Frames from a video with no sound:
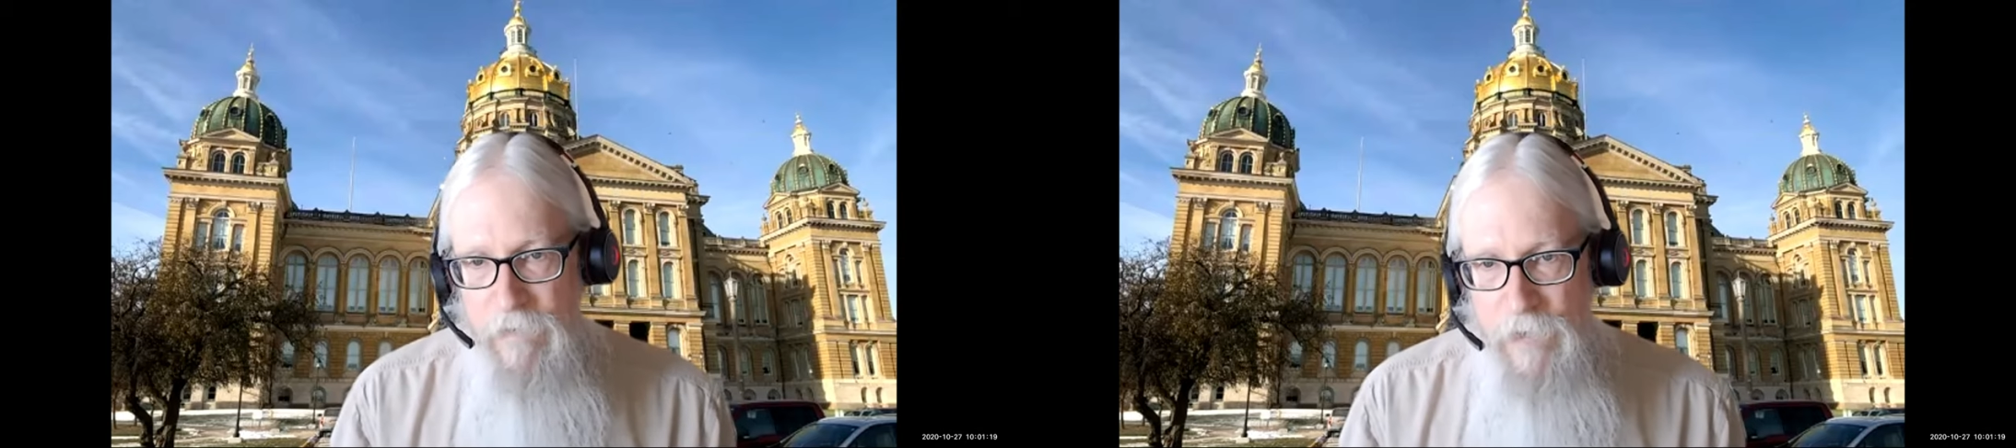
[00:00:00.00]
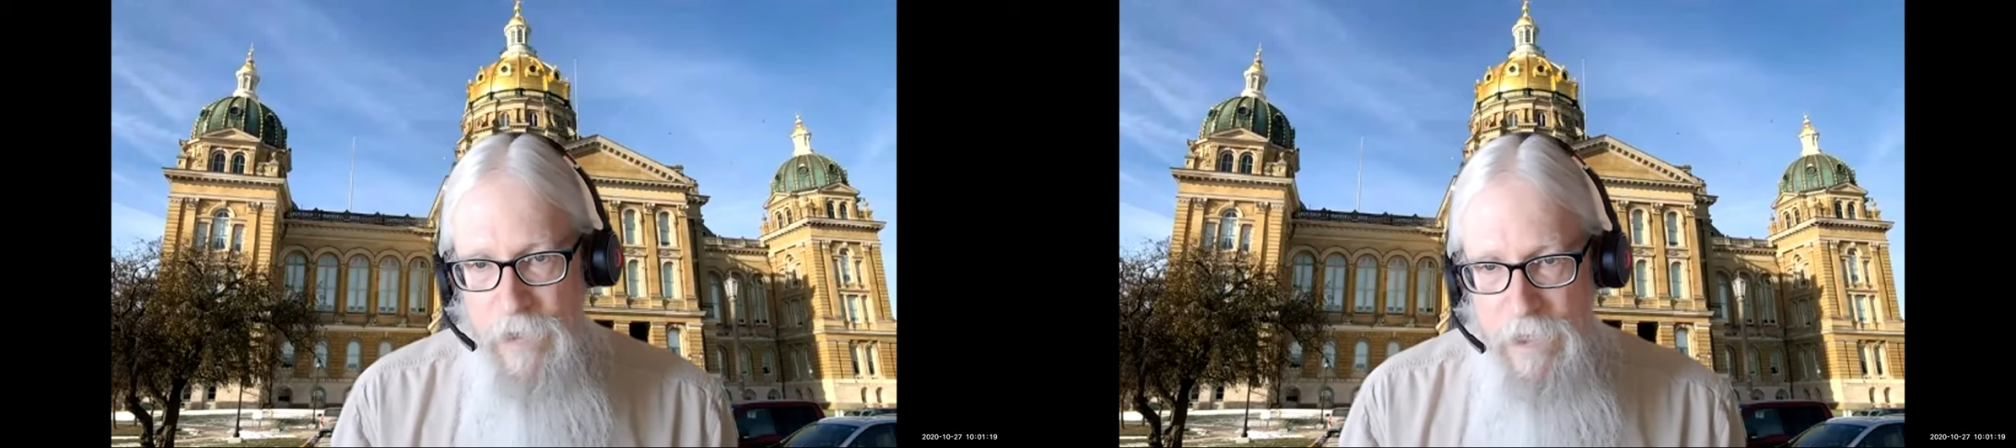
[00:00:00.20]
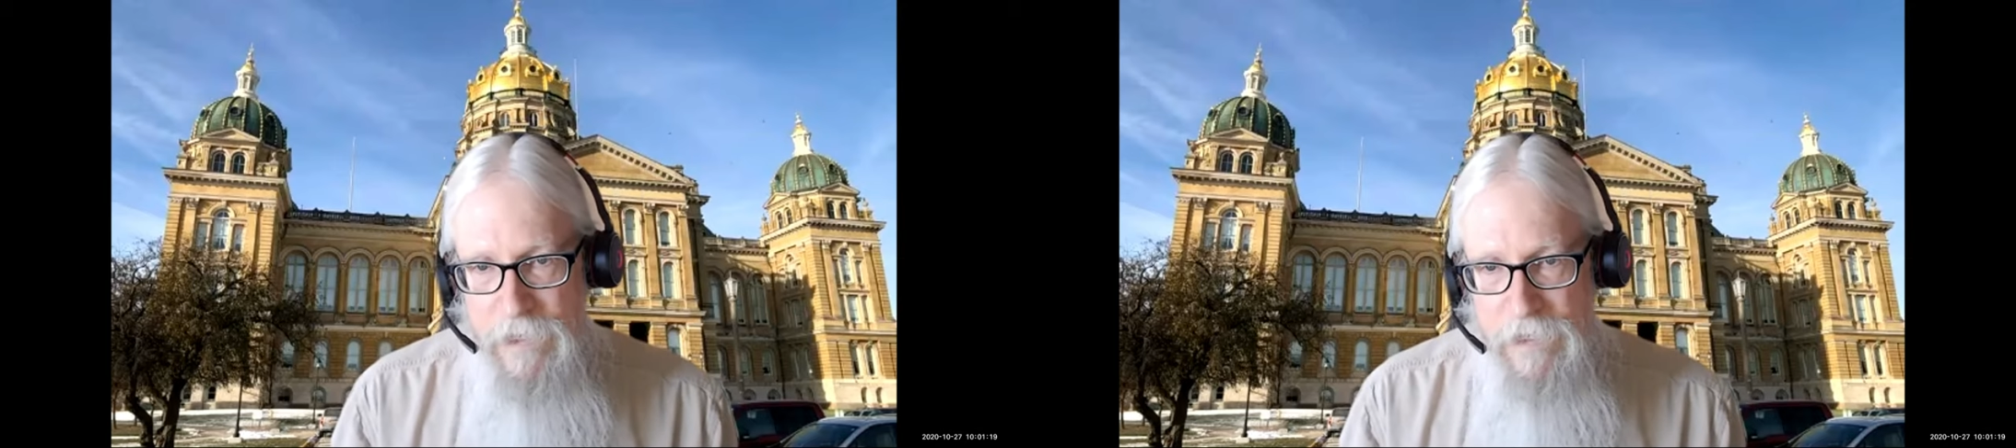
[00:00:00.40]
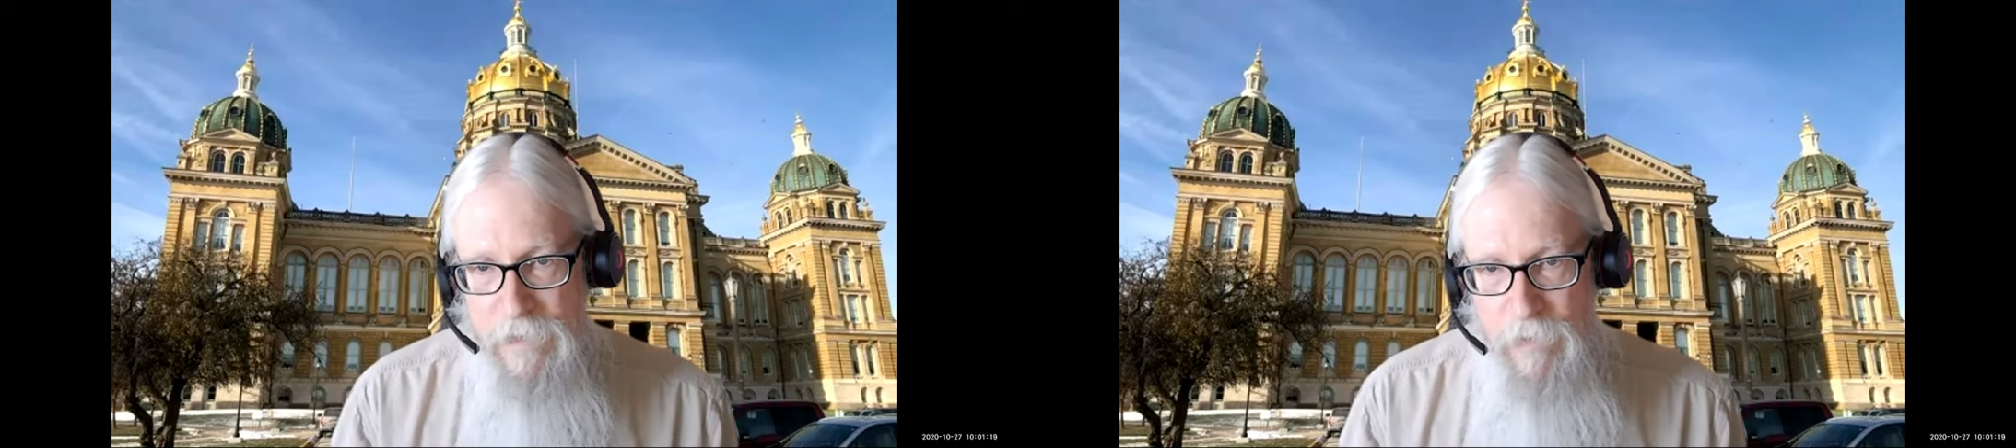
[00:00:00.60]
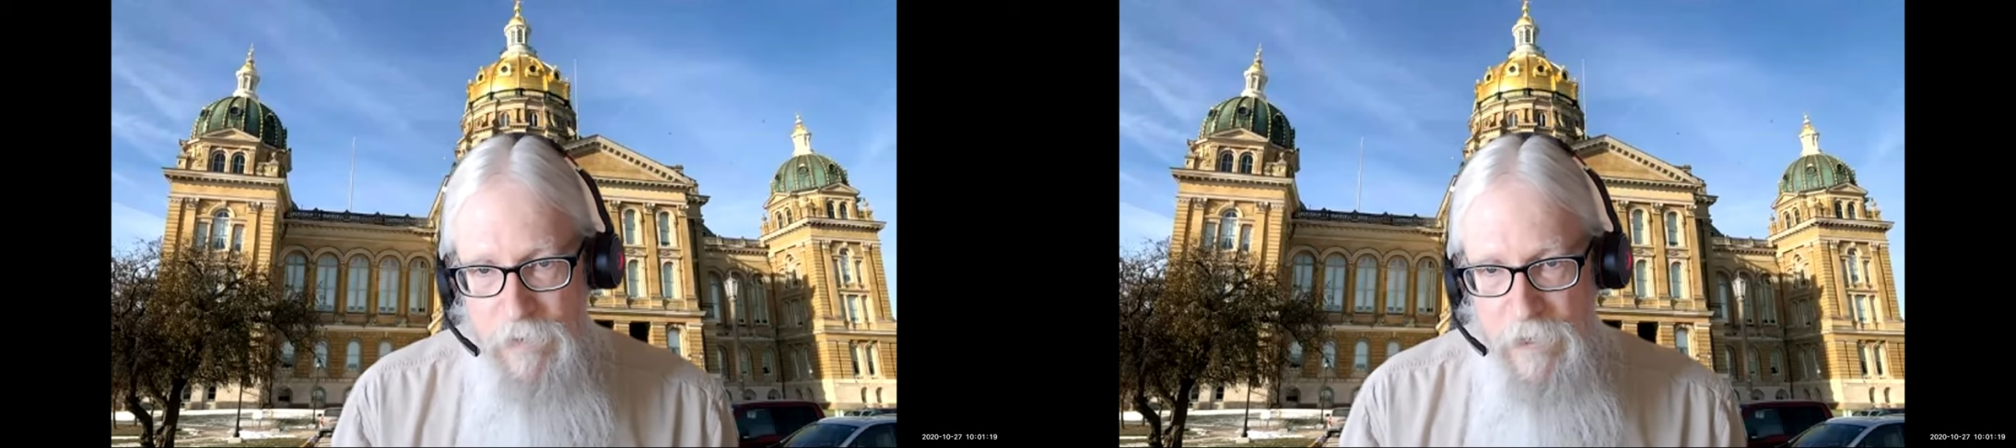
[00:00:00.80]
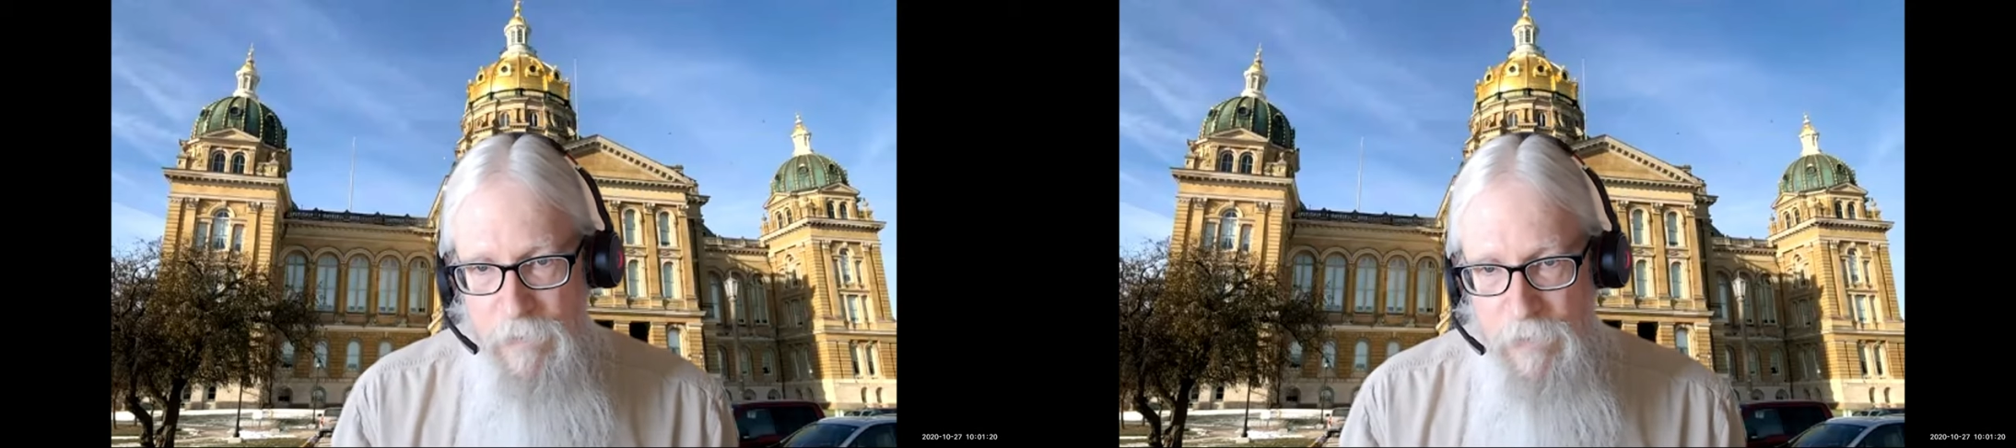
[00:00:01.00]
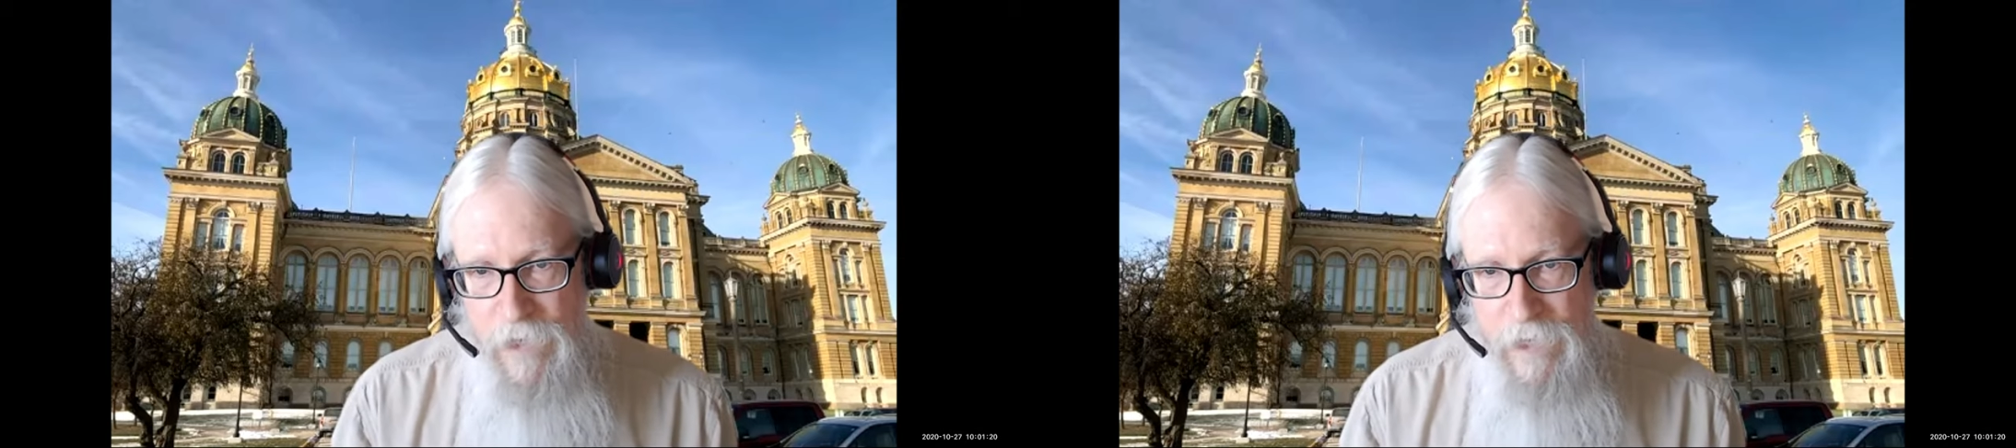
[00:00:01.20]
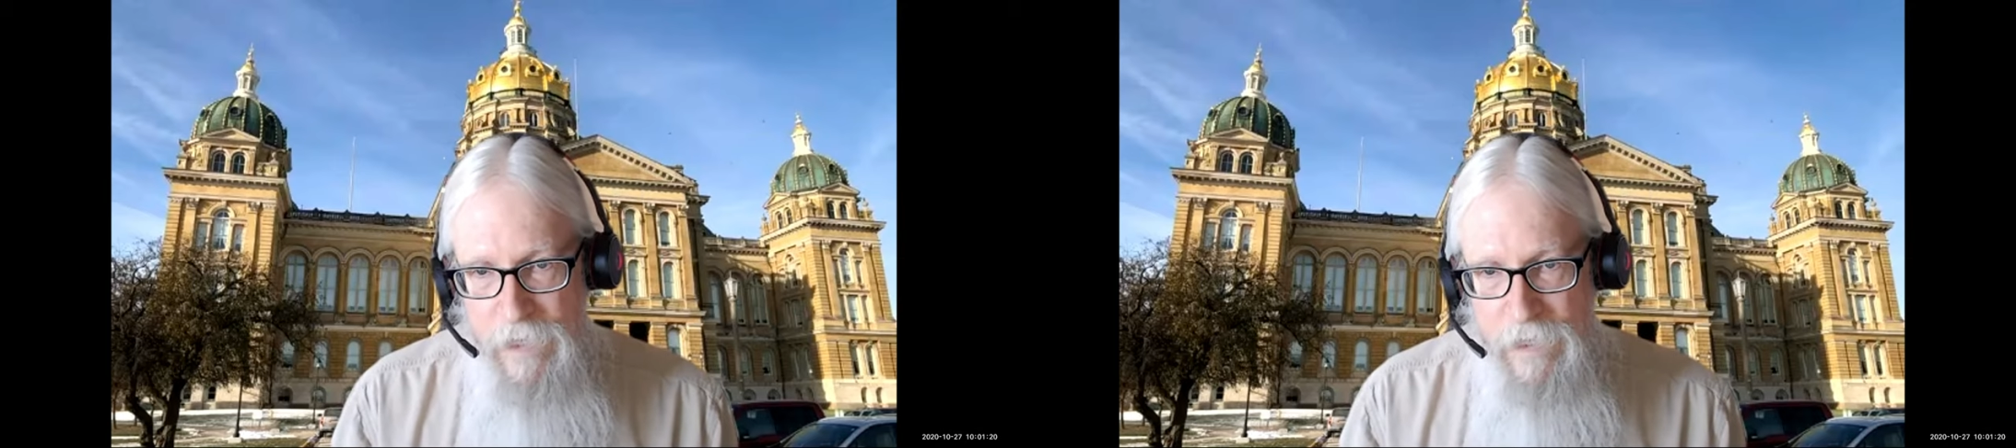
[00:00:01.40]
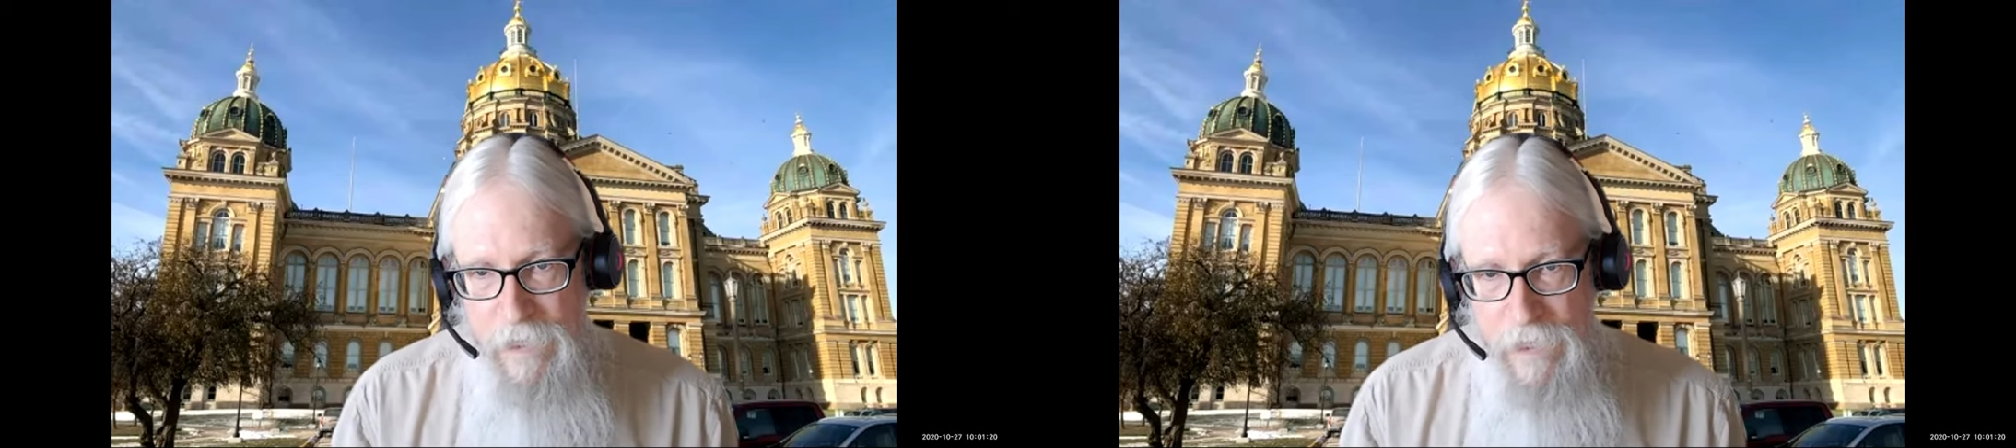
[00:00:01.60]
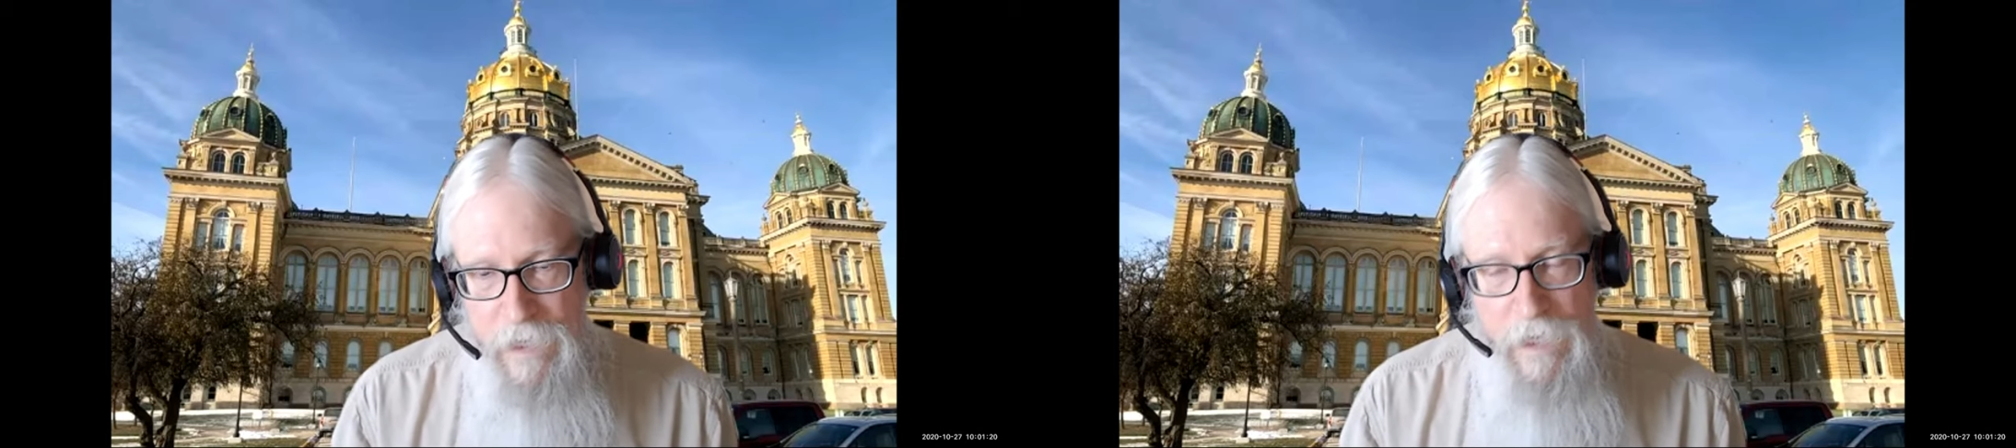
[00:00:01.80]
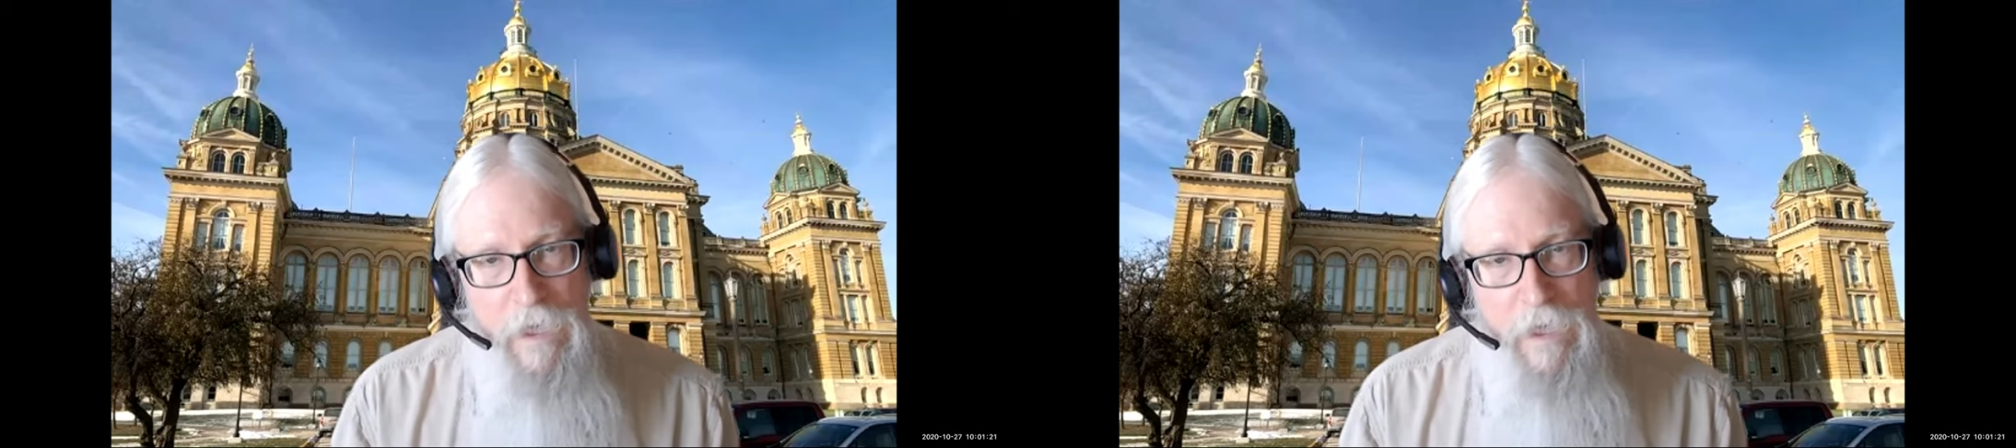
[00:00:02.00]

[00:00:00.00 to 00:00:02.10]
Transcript: branch as a point of pride, like